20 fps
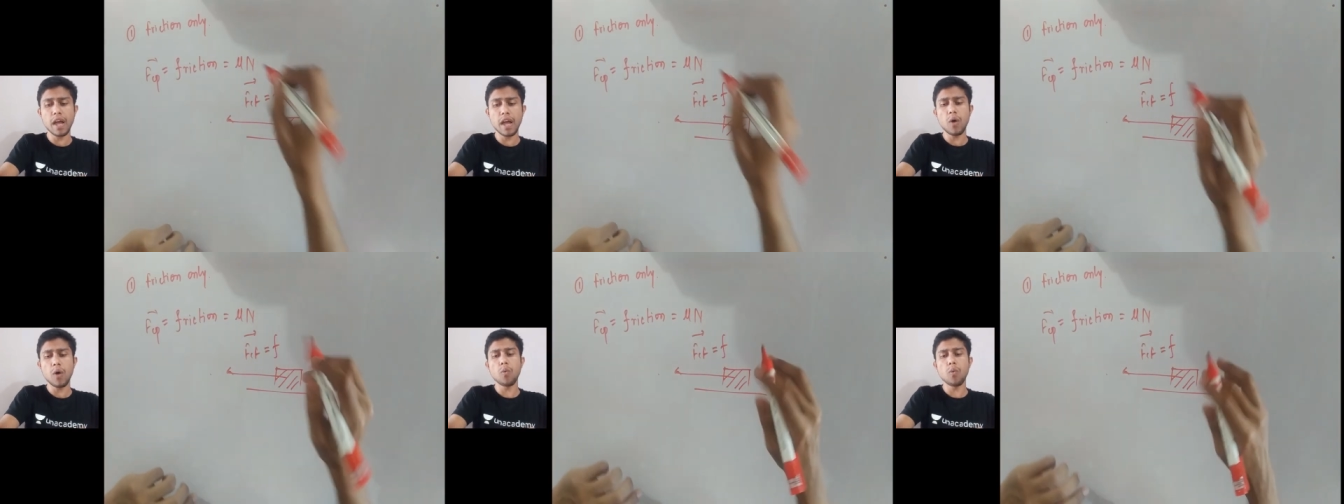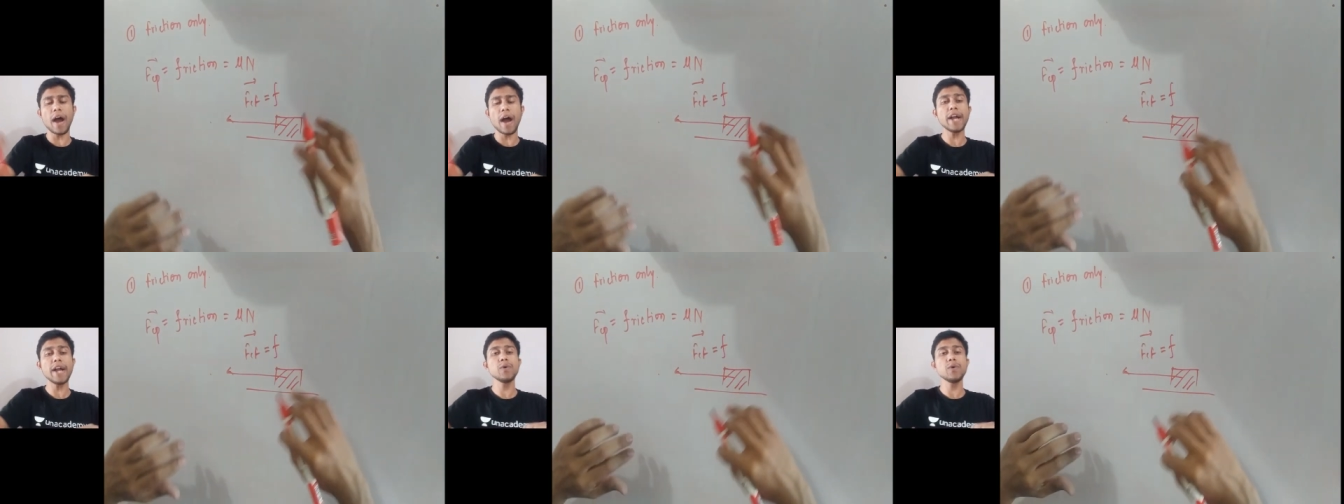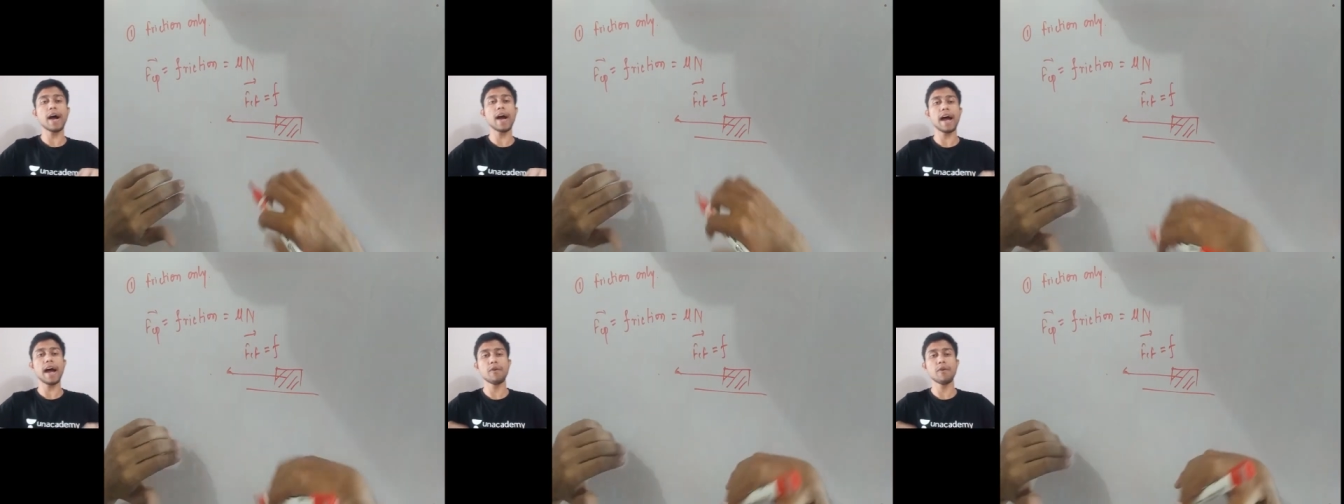Why
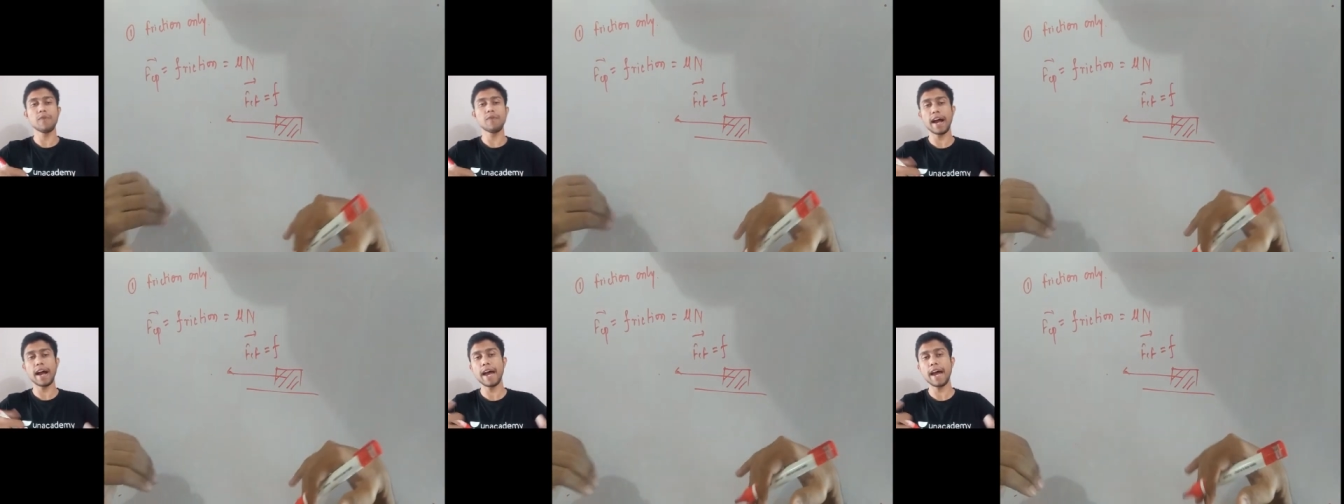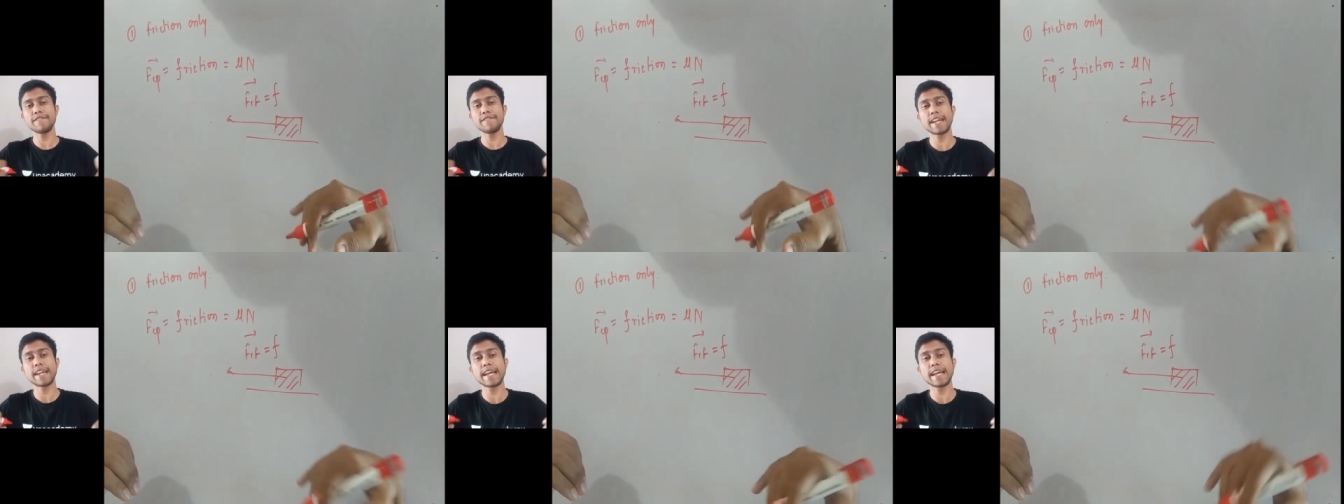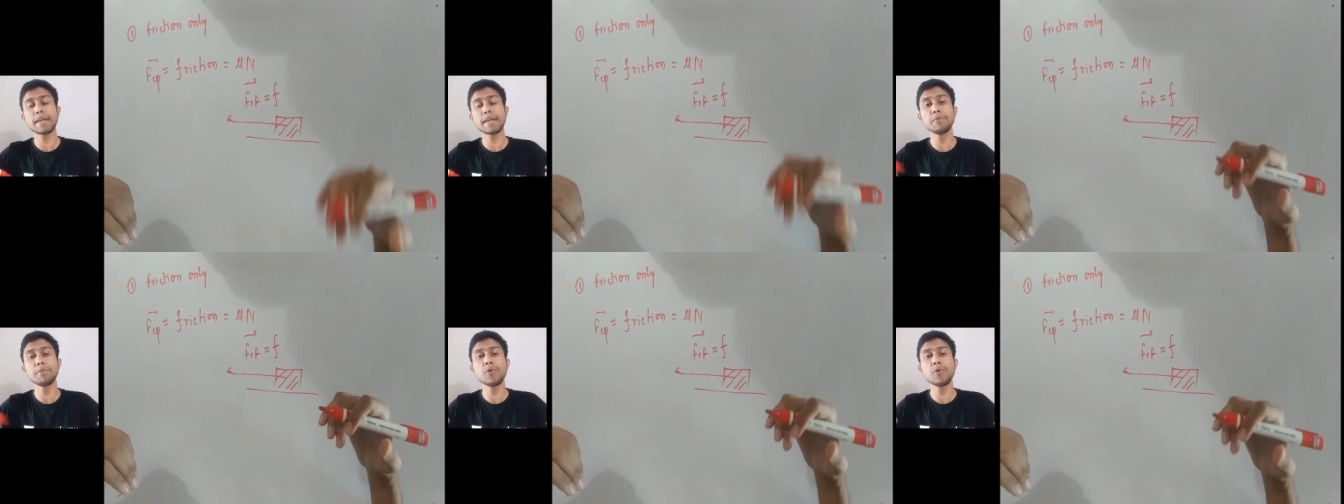I have
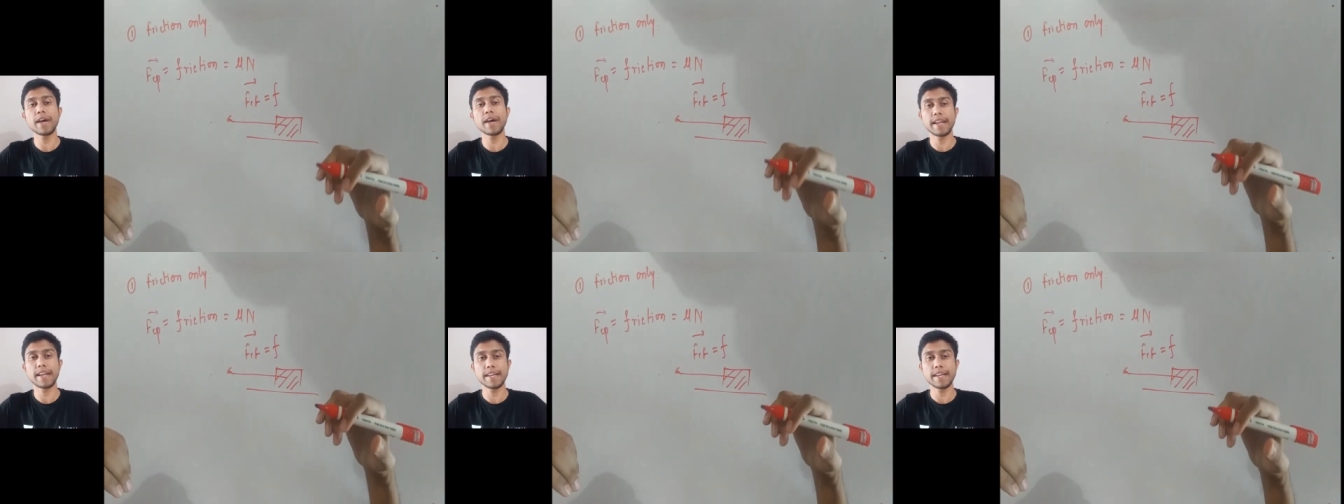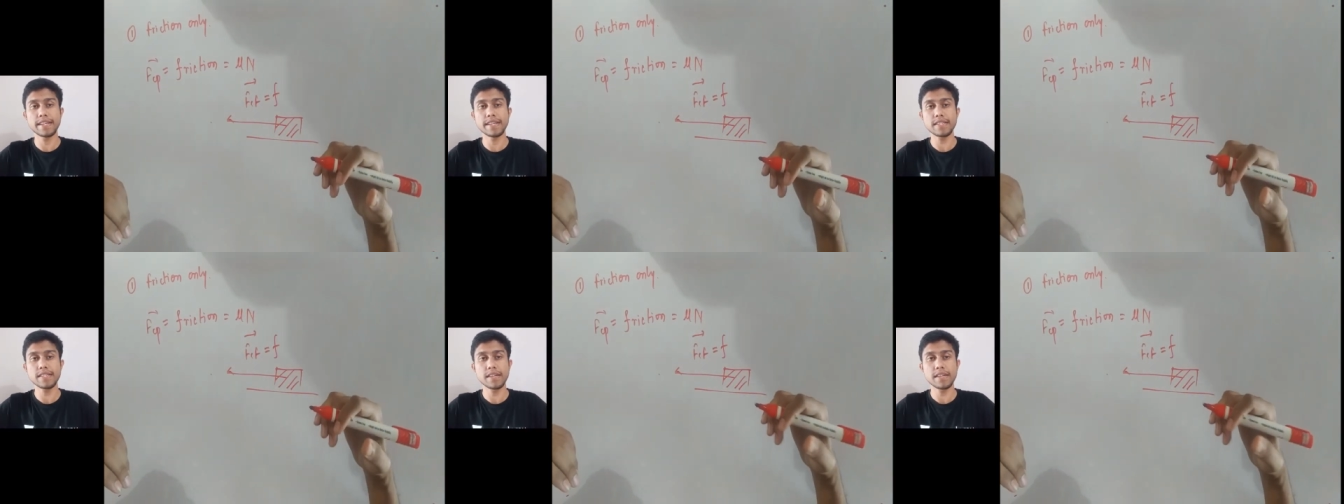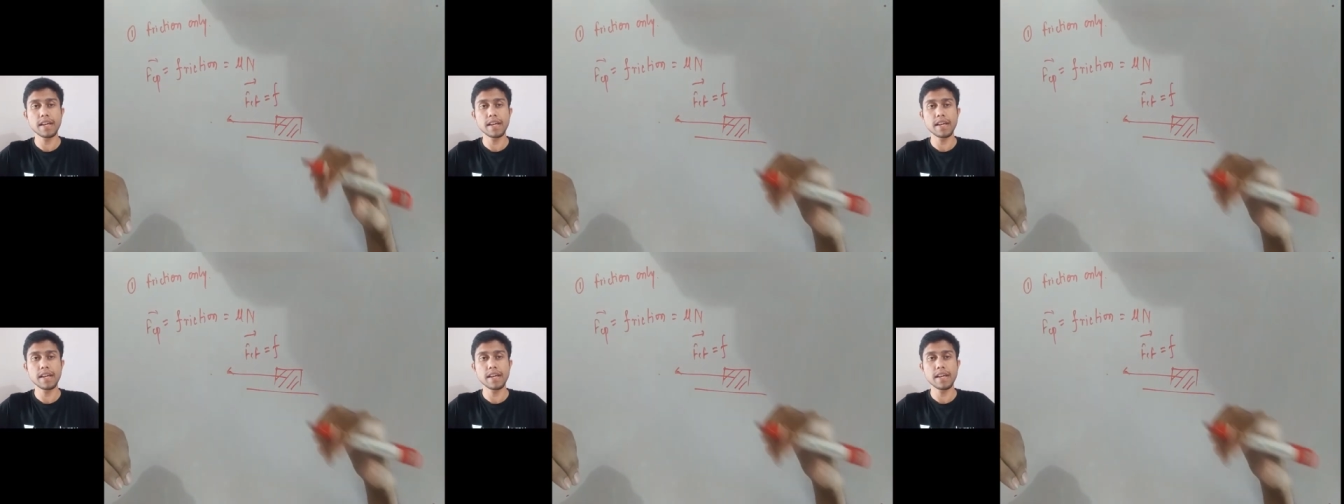taken mu n is